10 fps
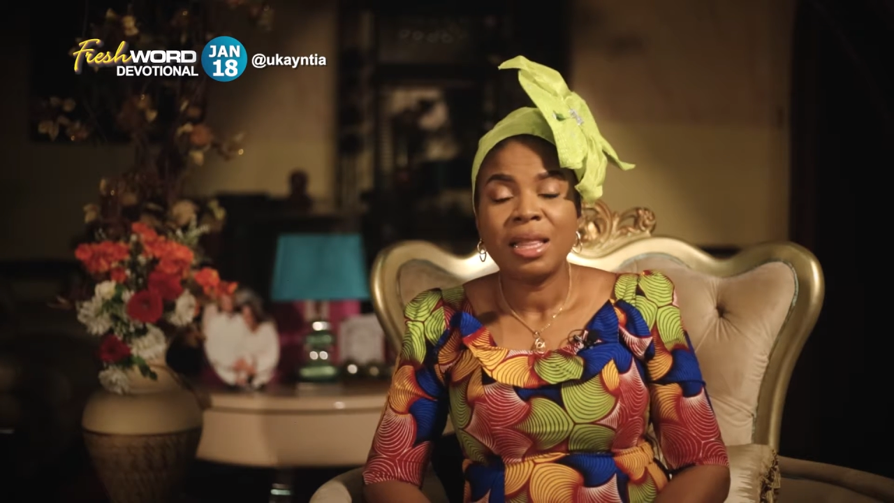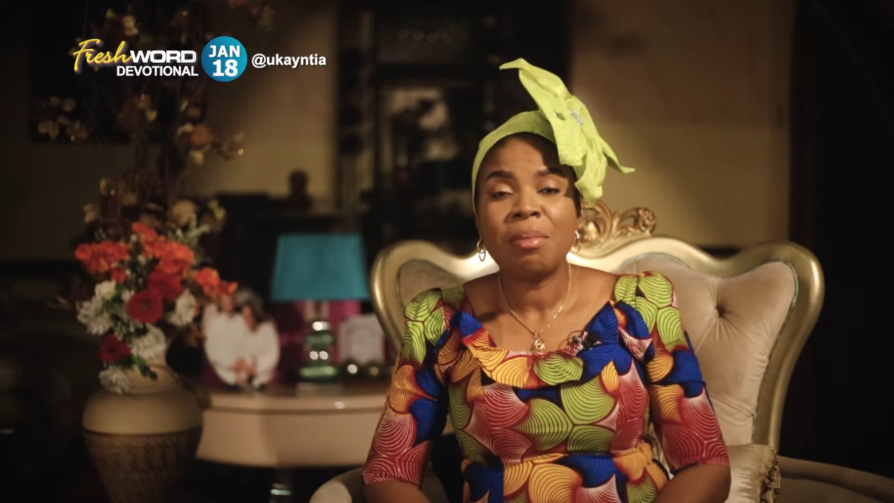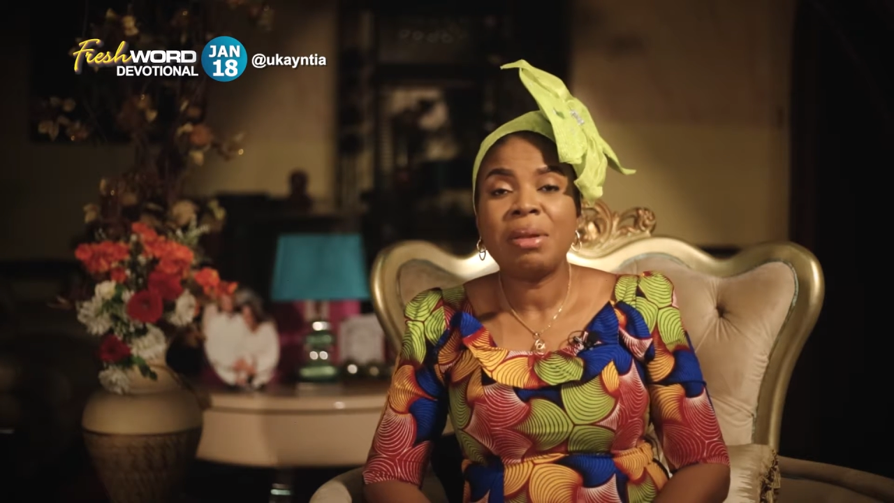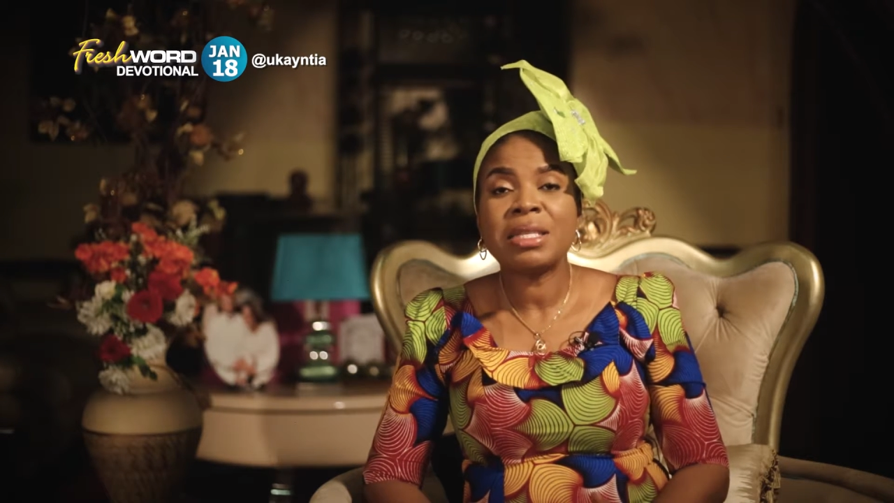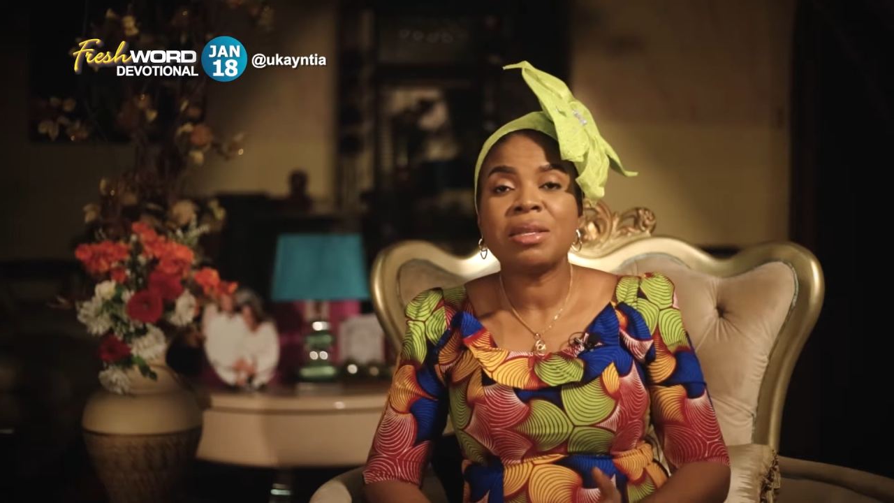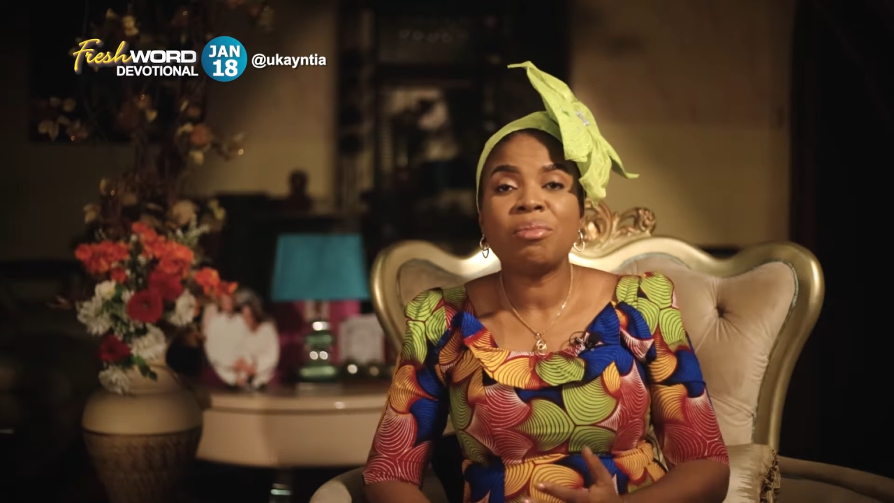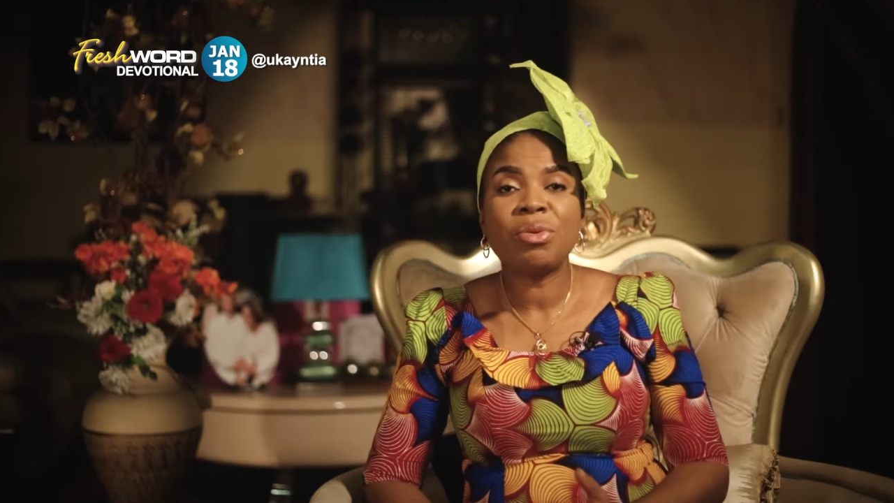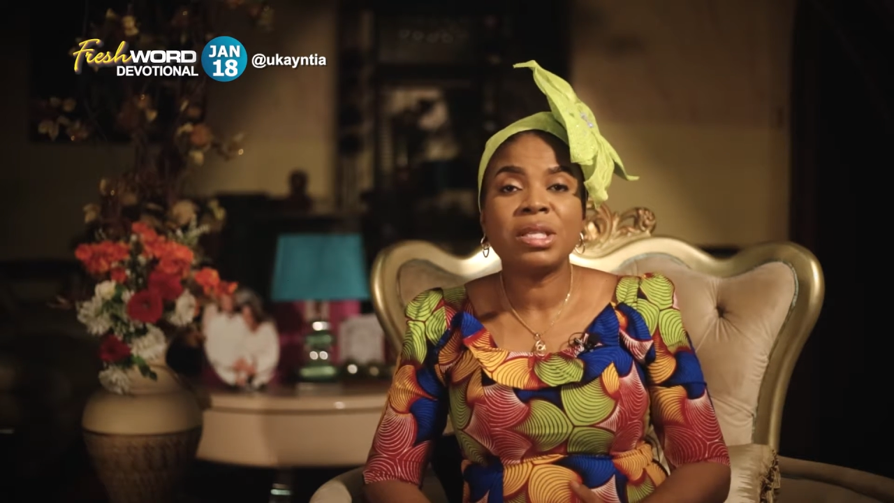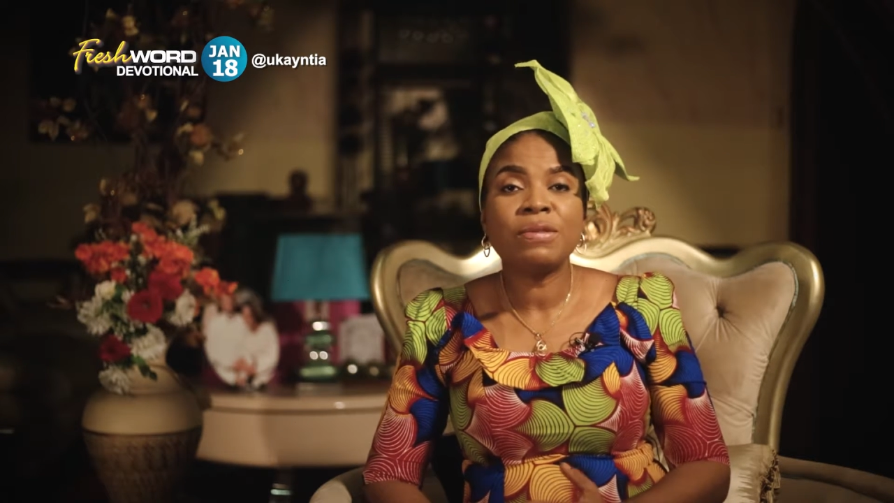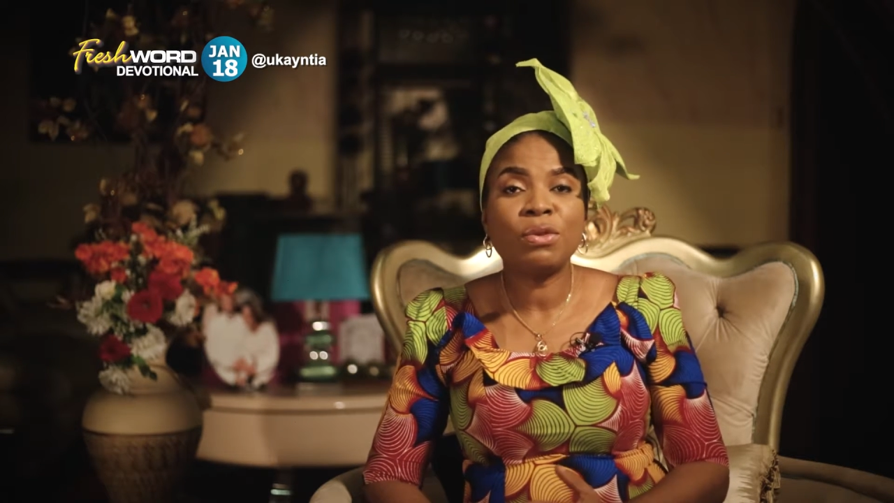The blessing
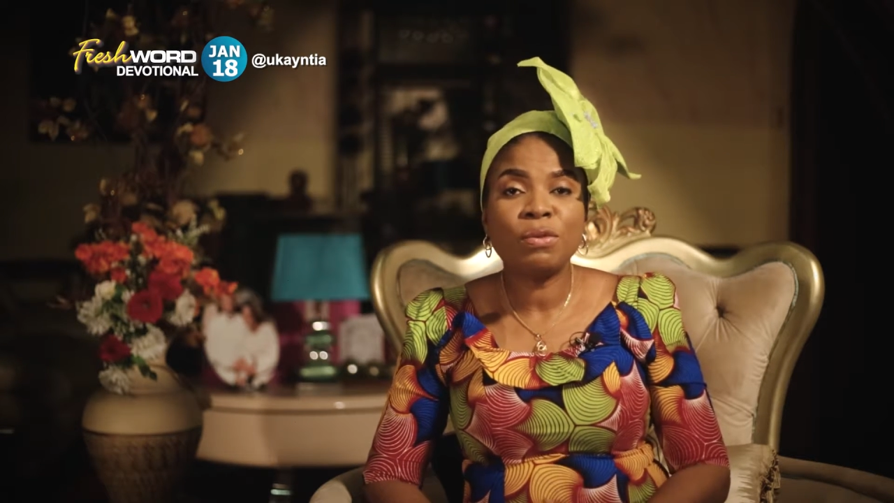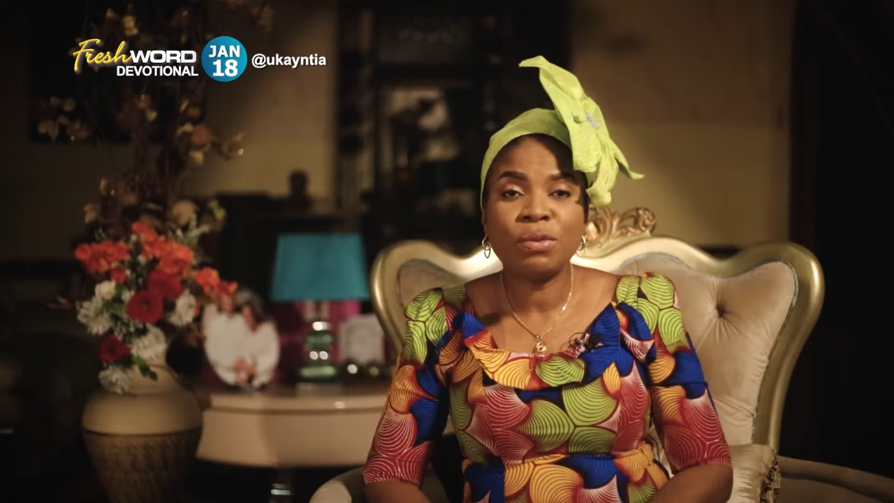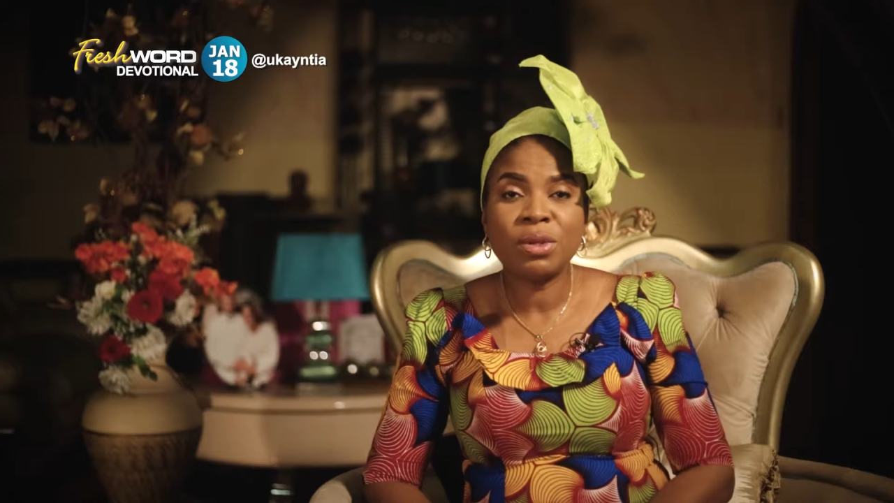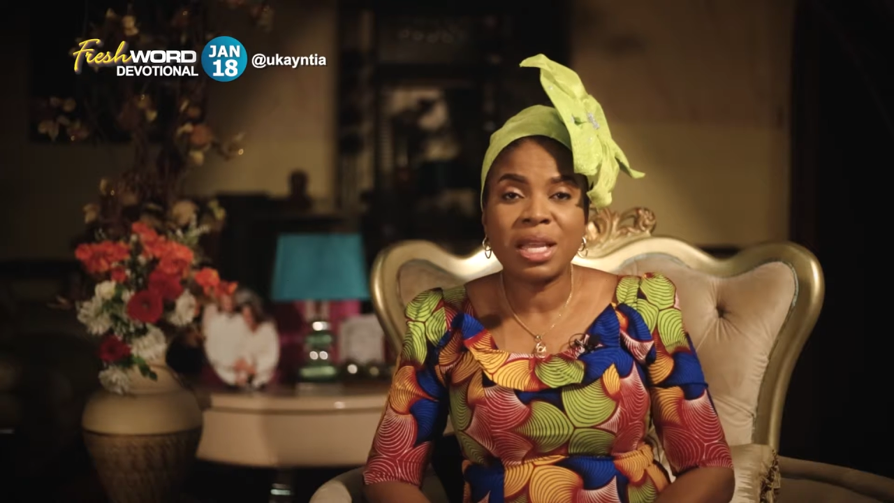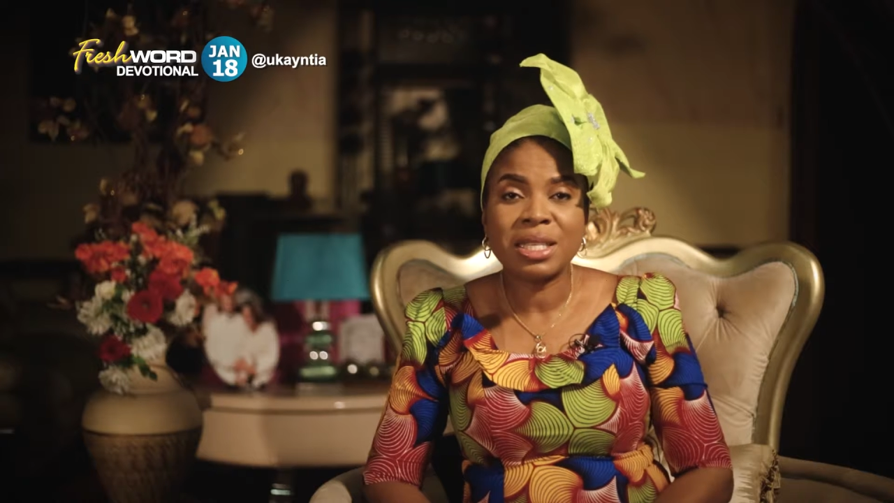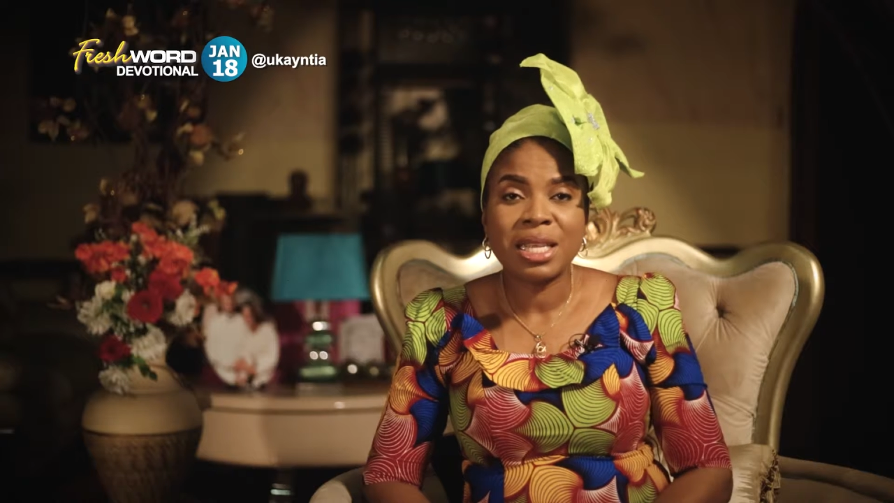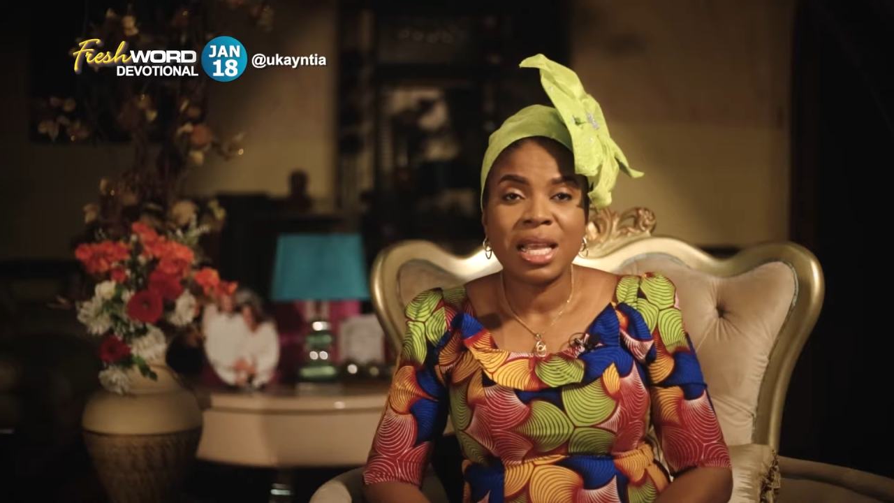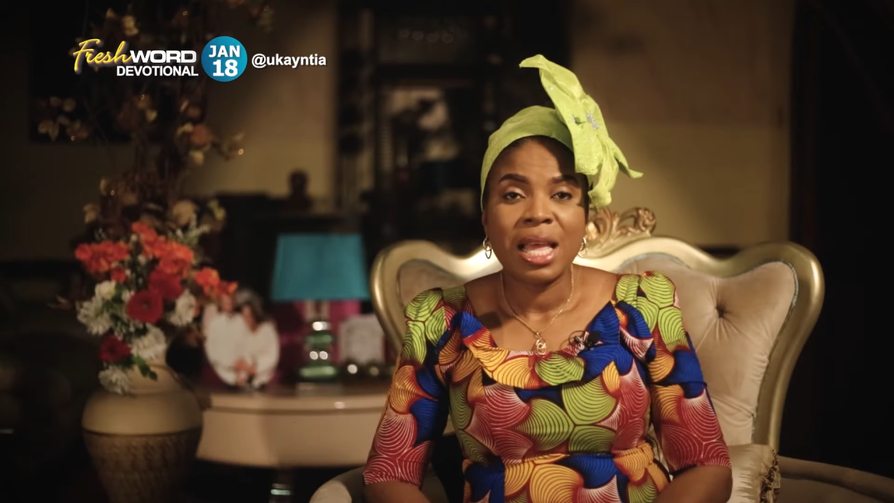brings fruitfulness